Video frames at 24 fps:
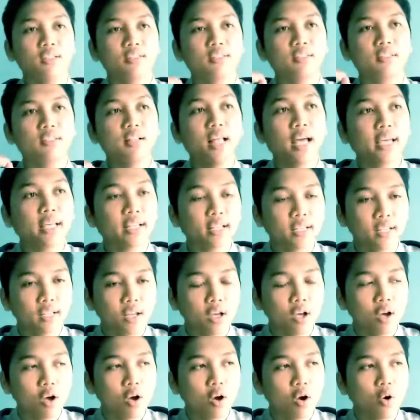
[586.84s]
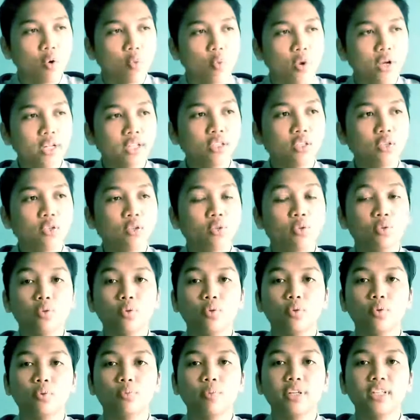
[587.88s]
Like when
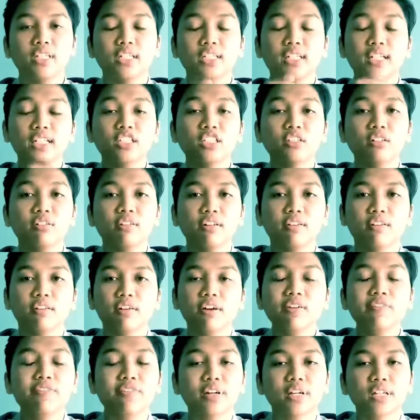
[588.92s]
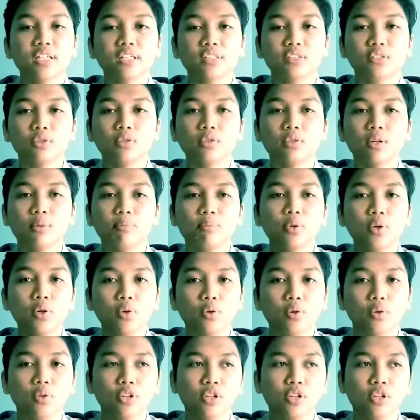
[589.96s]
the teacher referring to a book,